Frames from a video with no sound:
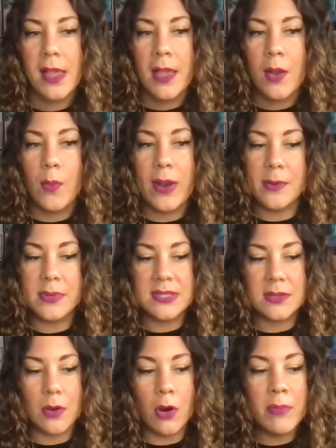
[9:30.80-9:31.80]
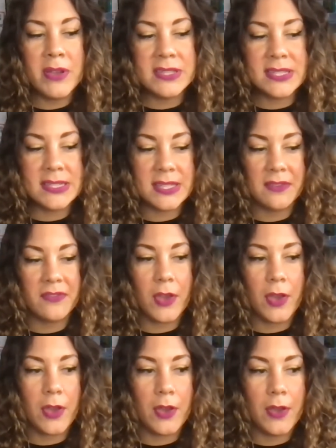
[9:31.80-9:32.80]
where it was almost as if
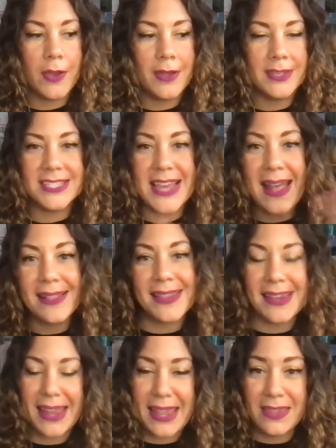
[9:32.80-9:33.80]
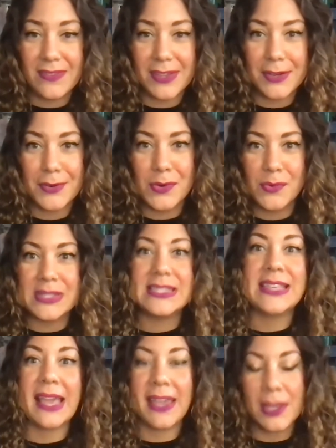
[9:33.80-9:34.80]
her talent even was
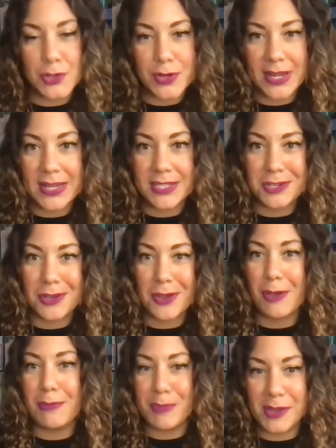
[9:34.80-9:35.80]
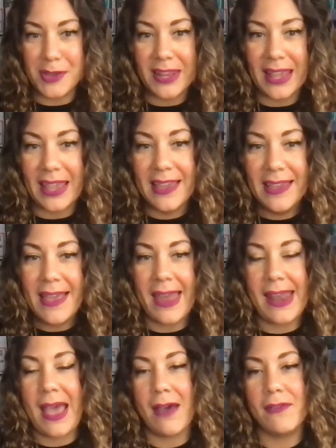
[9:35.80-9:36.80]
secondary to her beauty,
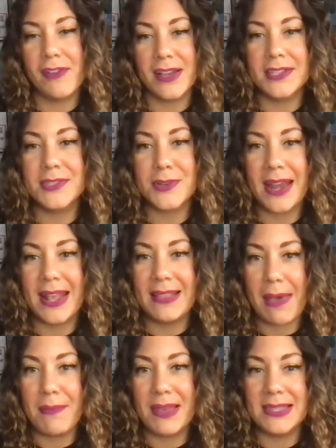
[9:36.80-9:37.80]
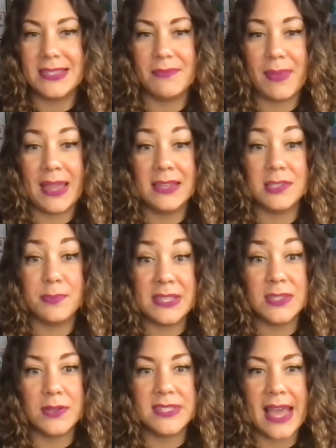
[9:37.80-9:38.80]
and how frustrating that must have been to be
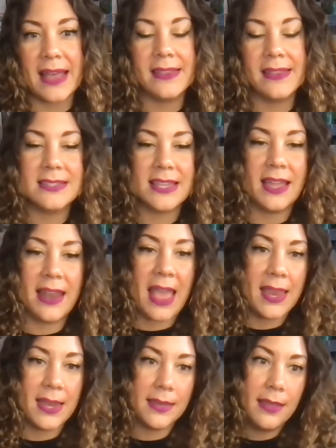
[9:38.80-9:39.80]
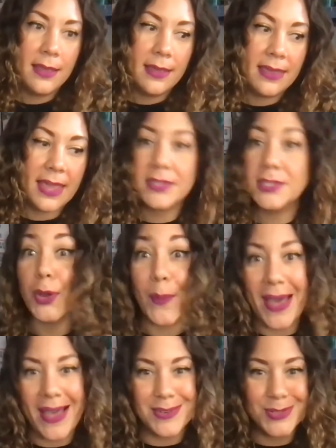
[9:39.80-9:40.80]
so talented and get to go
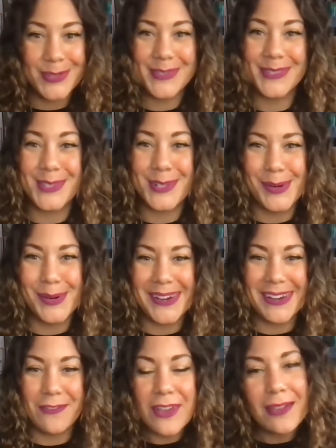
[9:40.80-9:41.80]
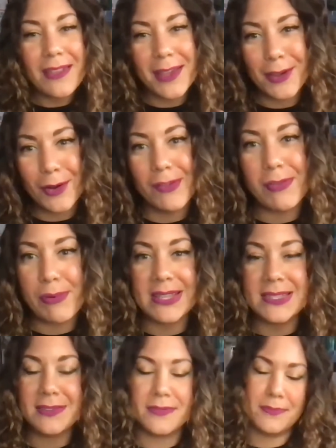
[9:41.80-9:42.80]
out and do this tour and feel like you're on the
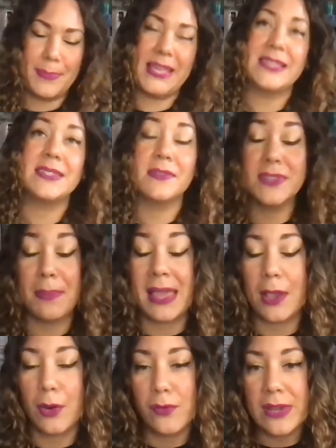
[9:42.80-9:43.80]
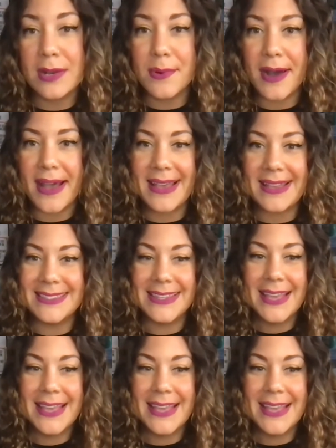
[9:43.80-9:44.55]
precipice of something career-wise,